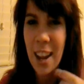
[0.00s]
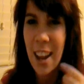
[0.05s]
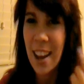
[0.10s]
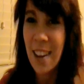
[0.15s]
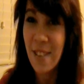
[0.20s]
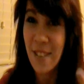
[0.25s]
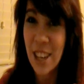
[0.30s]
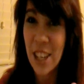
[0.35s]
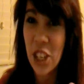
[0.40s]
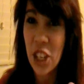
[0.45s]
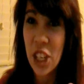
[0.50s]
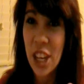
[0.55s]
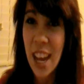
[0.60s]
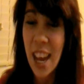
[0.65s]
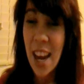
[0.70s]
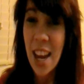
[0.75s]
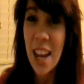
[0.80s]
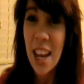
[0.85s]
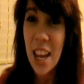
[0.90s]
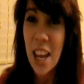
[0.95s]
envisioned
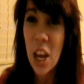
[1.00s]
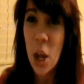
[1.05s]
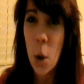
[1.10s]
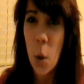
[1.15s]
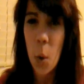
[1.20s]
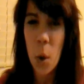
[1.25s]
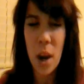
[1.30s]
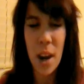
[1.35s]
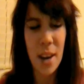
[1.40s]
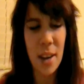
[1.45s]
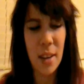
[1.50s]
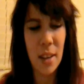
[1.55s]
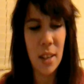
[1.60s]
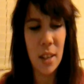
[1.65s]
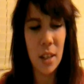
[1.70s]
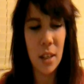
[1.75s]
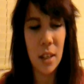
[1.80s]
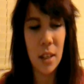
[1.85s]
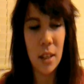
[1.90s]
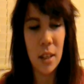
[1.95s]
it or it
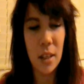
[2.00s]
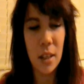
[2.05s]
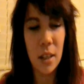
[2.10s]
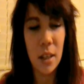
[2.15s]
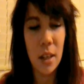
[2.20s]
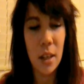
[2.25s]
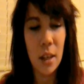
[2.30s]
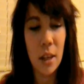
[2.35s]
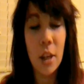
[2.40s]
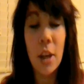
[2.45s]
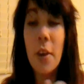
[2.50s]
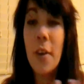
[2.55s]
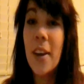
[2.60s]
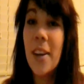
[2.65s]
you know